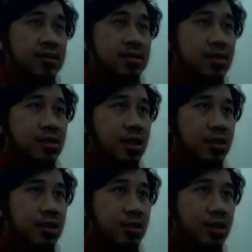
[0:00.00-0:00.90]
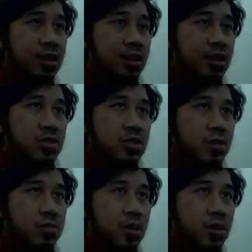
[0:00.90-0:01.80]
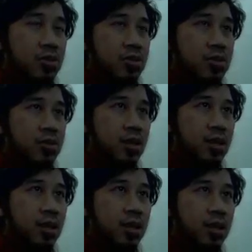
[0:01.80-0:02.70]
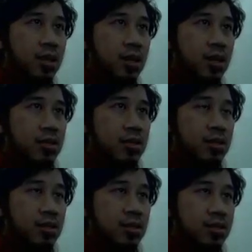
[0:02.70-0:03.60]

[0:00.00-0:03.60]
So the author will need to upload the